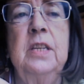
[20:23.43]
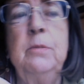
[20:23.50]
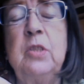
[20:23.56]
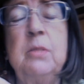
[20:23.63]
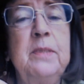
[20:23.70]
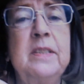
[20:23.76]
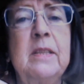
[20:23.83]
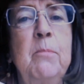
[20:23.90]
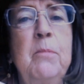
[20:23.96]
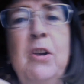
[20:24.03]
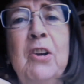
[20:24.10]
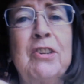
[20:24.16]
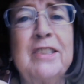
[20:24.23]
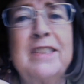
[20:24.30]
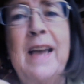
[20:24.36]
to be some
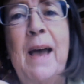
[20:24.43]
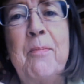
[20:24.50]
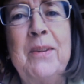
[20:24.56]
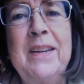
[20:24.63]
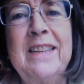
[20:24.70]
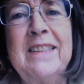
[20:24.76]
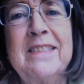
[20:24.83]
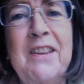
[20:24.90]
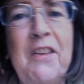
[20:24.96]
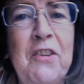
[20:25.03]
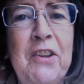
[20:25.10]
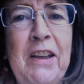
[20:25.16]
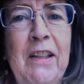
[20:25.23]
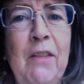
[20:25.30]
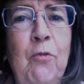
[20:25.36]
miracles happening in Southern
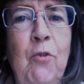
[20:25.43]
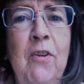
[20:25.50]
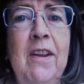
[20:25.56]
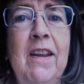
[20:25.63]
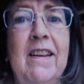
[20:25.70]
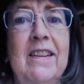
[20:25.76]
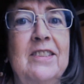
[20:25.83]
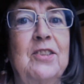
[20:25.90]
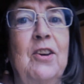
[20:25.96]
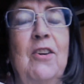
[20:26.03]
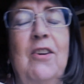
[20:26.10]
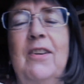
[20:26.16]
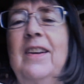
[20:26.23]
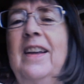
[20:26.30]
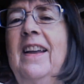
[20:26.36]
California.
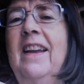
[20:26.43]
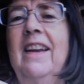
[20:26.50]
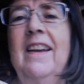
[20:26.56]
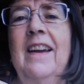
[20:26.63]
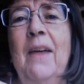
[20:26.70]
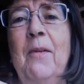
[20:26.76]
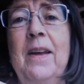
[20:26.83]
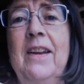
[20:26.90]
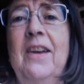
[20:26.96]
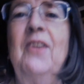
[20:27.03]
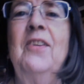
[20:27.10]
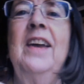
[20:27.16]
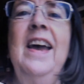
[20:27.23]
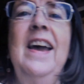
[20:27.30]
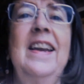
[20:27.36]
So I went,
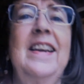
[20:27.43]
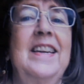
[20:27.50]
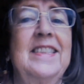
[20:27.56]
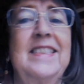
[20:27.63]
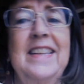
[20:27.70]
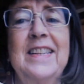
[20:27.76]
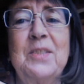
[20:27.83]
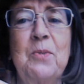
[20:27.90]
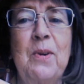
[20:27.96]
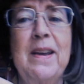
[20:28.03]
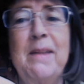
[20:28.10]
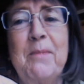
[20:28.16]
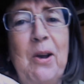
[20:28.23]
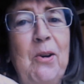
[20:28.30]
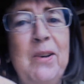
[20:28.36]
okay, I guess that's why
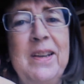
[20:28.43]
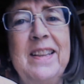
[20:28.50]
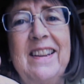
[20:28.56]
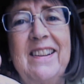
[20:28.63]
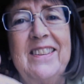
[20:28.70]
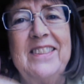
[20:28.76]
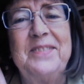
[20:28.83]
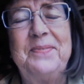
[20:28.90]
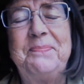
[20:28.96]
I'm going there.